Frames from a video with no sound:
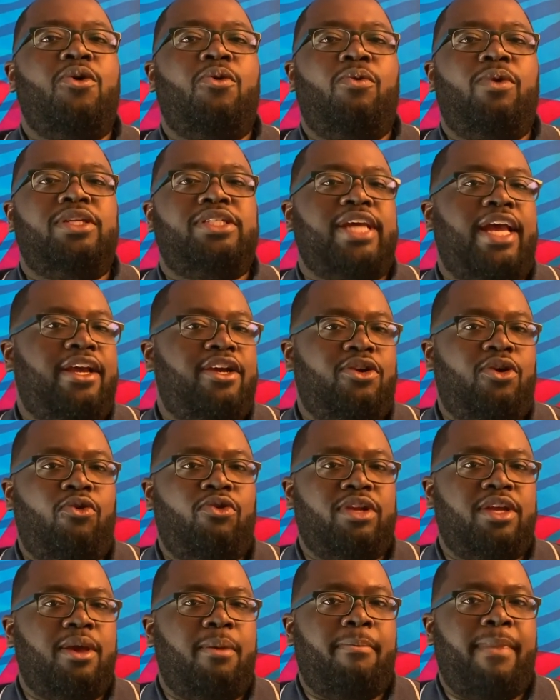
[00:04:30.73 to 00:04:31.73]
which I could
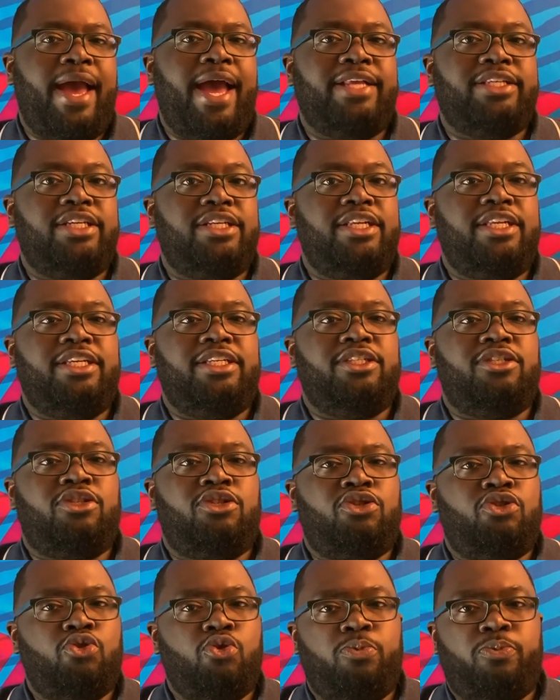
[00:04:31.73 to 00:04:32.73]
only imagine is
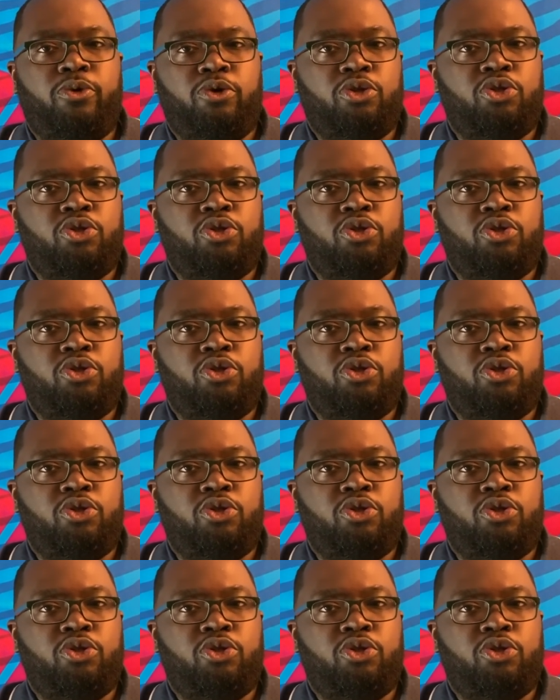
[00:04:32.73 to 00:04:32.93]
super,